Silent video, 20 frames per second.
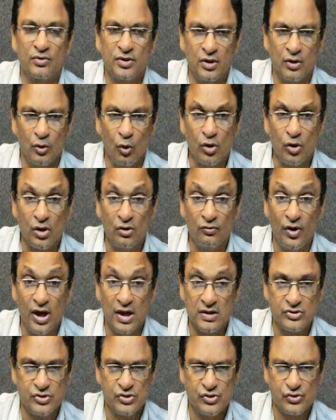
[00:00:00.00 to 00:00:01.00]
local
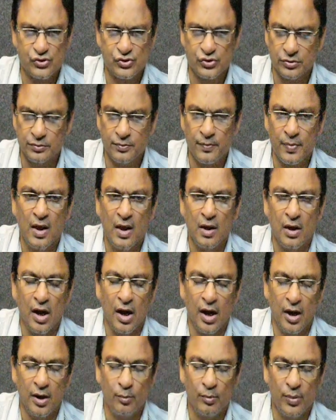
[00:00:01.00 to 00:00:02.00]
file system
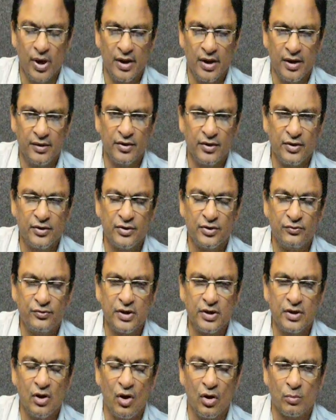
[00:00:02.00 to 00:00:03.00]
by
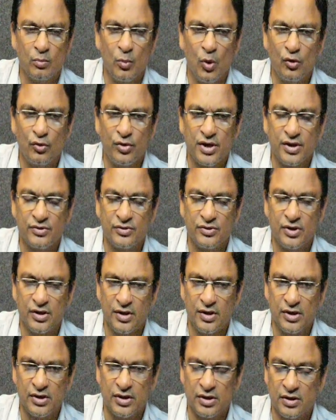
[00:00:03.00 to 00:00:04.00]
retrieving or mounting the
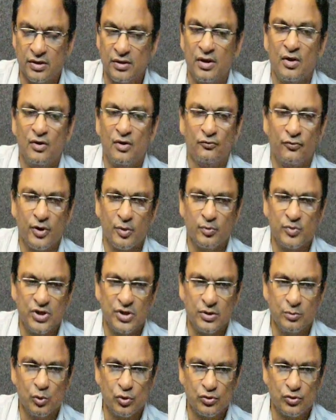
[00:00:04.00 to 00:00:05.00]
data from the
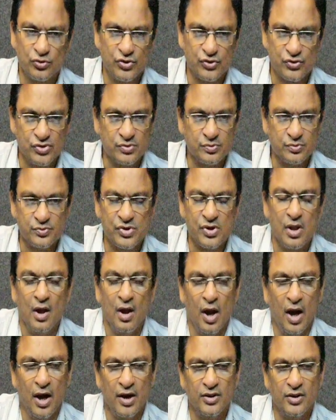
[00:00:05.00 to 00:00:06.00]
remote systems.
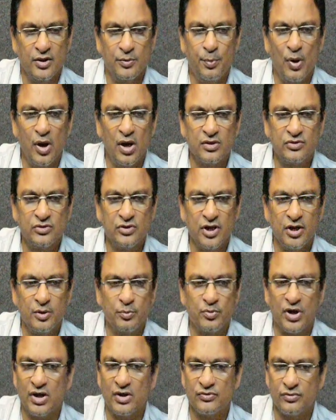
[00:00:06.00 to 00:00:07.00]
And the path name
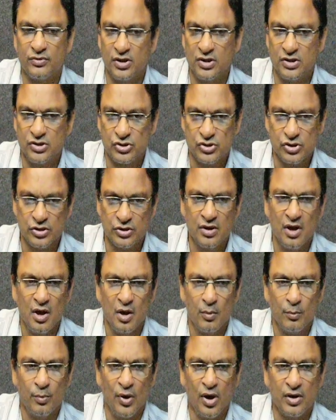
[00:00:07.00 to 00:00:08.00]
translation
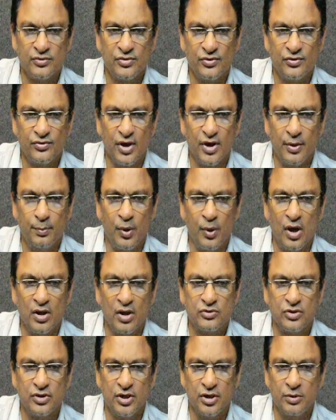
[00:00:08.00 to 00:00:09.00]
parses a
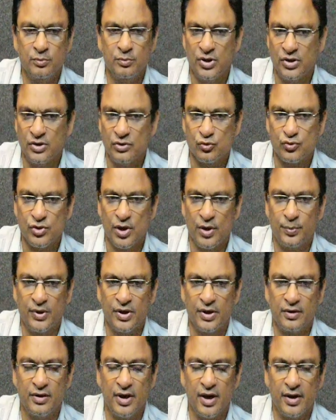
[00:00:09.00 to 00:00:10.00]
path name into
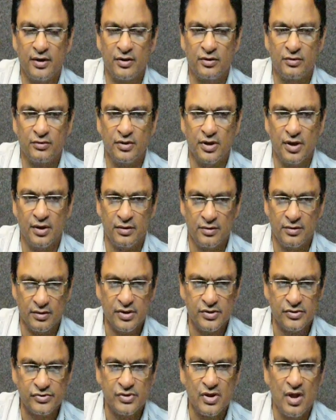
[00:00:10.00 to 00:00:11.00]
separate directory
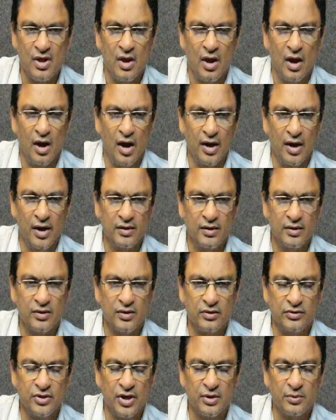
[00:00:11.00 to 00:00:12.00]
entries, and
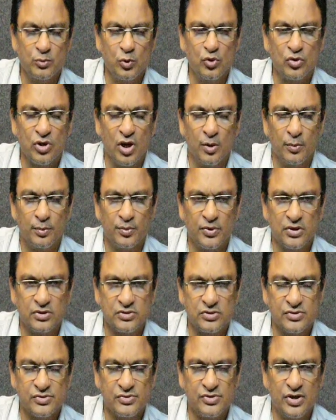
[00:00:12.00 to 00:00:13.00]
the remote
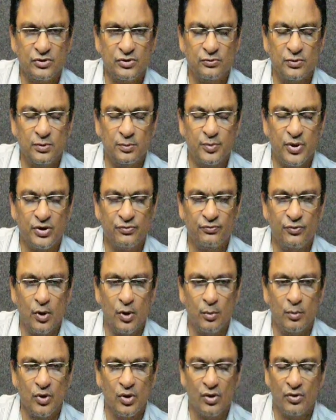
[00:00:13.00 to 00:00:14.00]
operations that will be
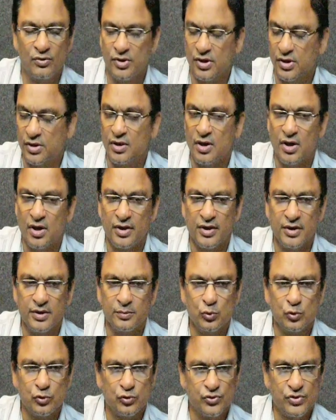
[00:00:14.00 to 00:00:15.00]
performed on the
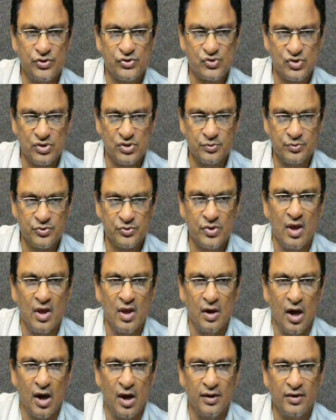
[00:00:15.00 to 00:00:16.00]
remote systems
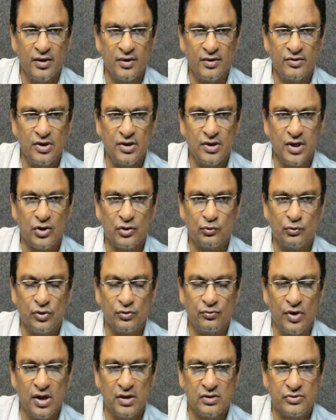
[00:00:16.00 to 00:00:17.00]
under the network
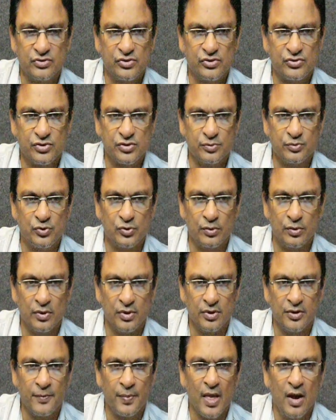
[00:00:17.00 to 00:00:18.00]
file systems
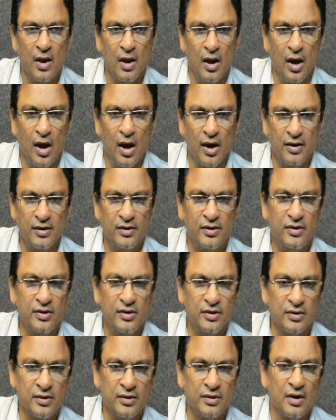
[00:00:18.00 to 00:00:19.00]
only. And
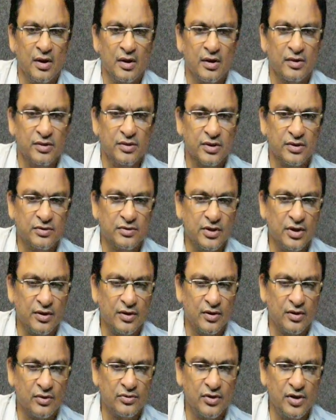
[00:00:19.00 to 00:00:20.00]
here there
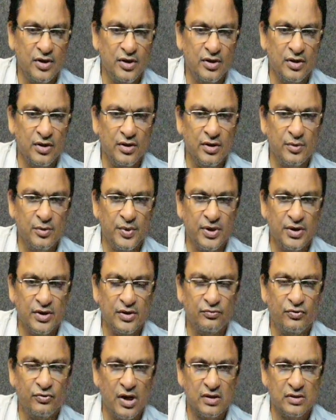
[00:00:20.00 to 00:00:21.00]
are 3
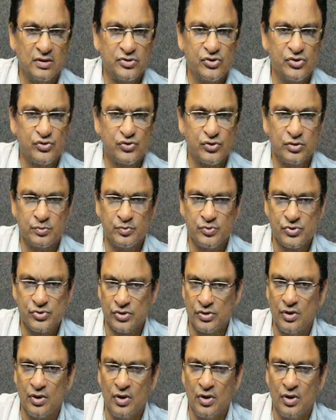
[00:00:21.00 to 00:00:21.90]
independent file systems